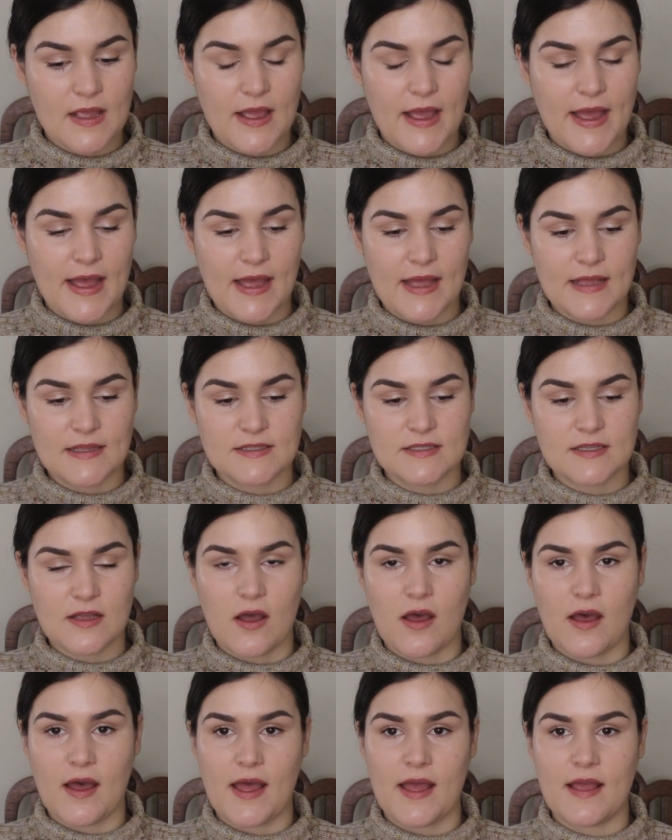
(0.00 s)
as
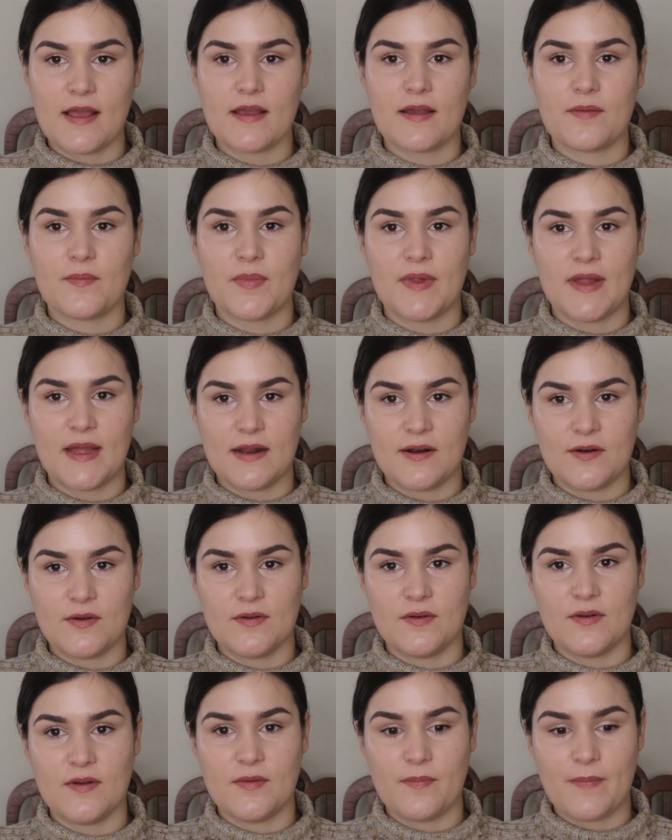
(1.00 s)
I plan
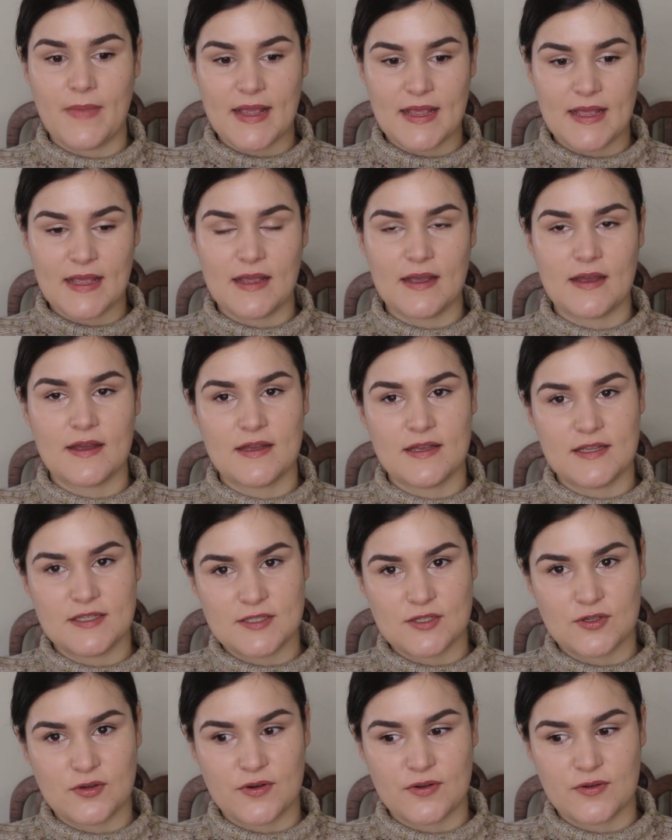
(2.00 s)
on making a
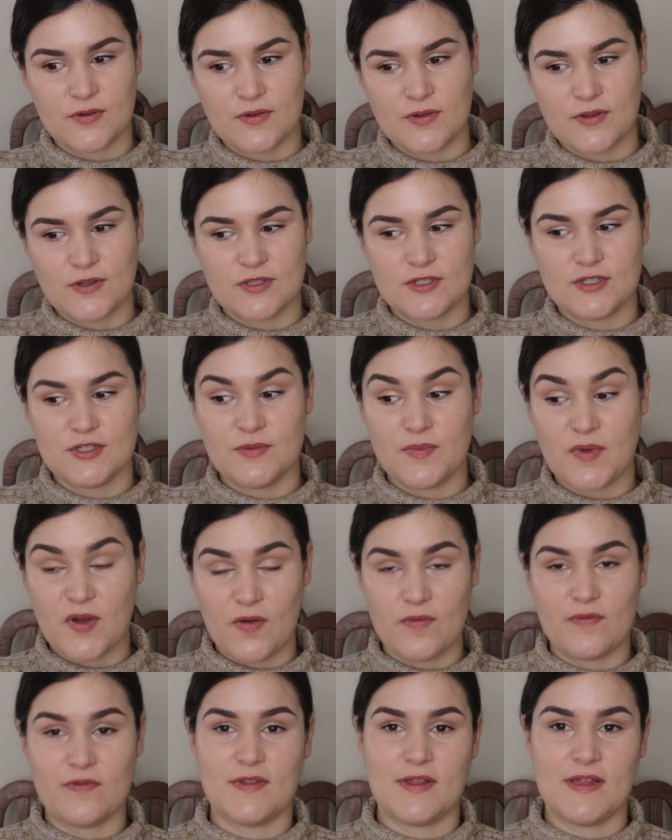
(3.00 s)
historical costume
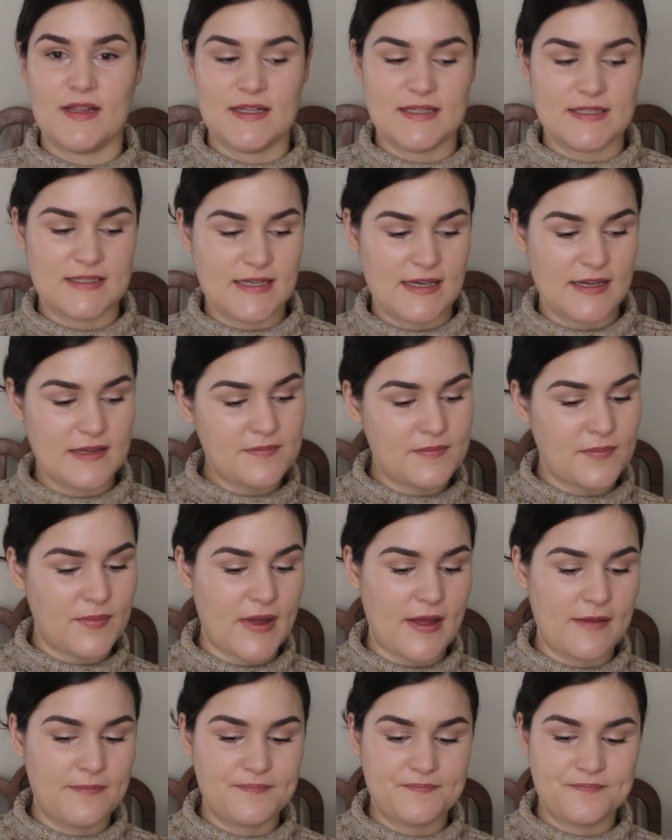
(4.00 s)
hopefully this year.
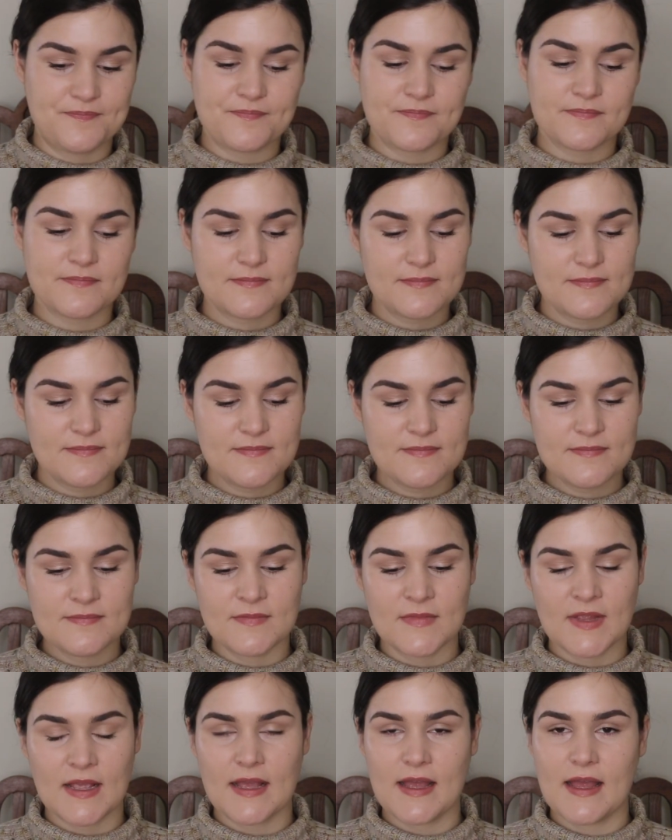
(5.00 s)
But
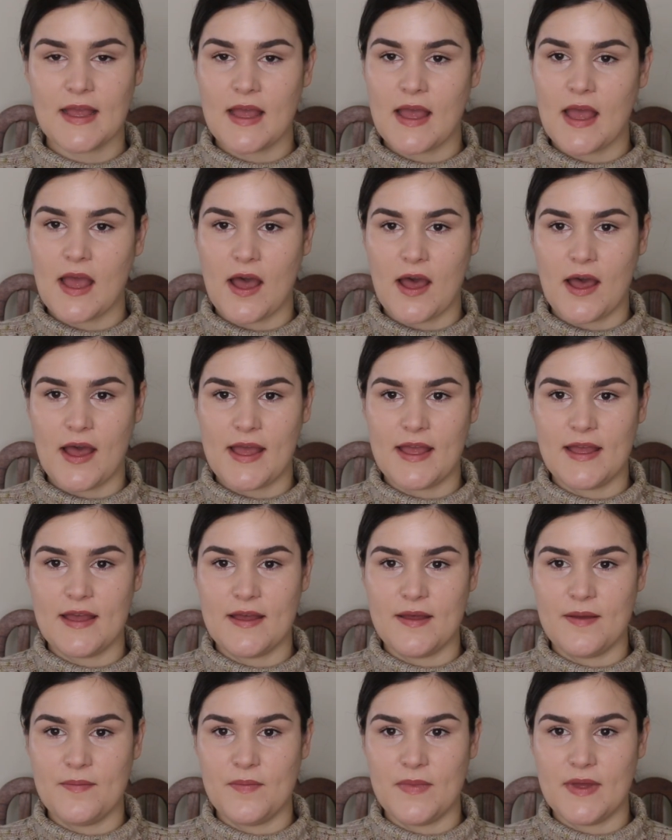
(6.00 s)
I
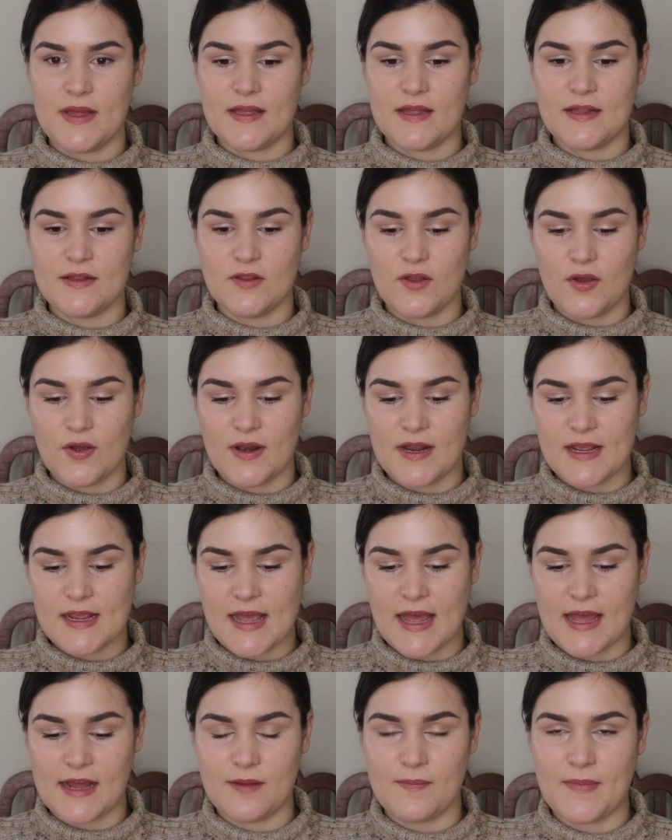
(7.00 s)
am learning
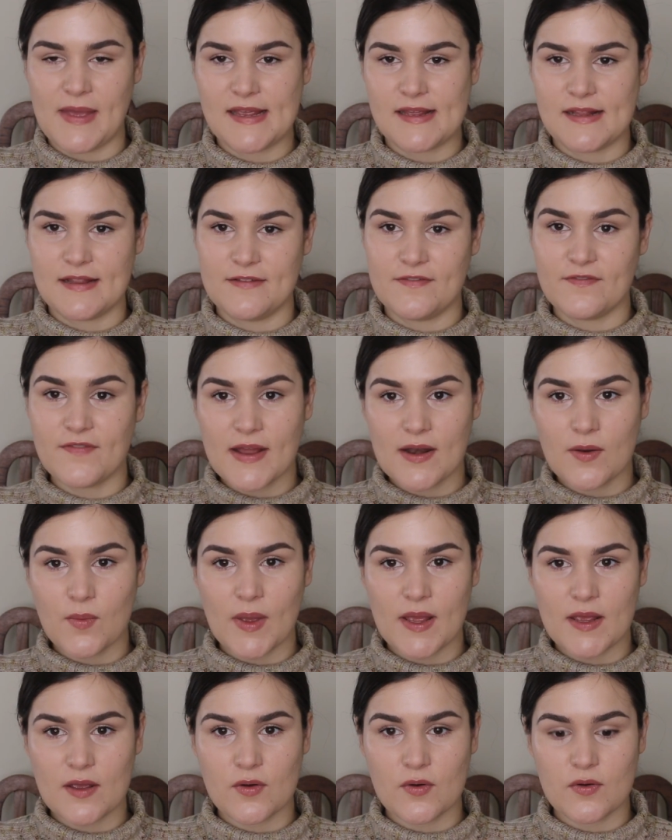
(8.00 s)
how to make the
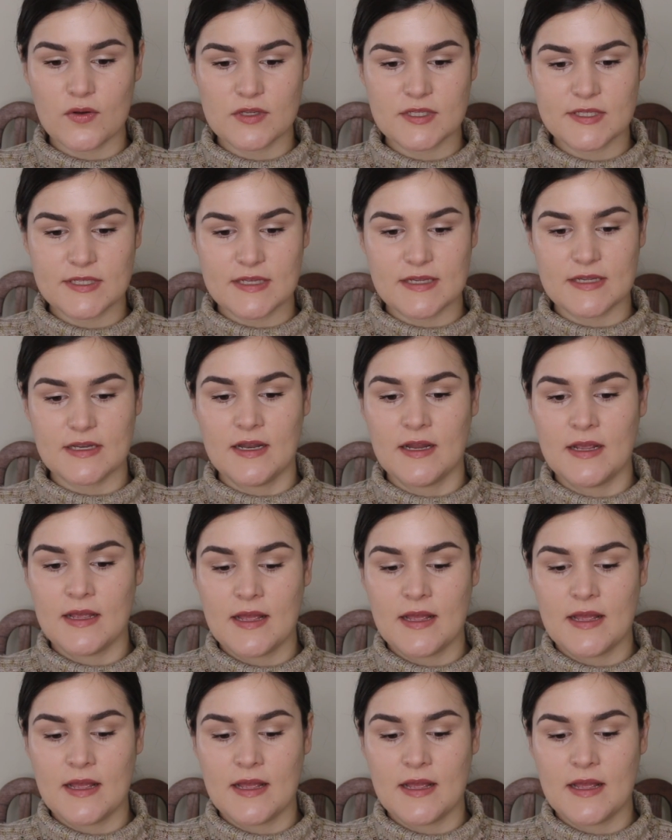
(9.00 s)
Fenway corset.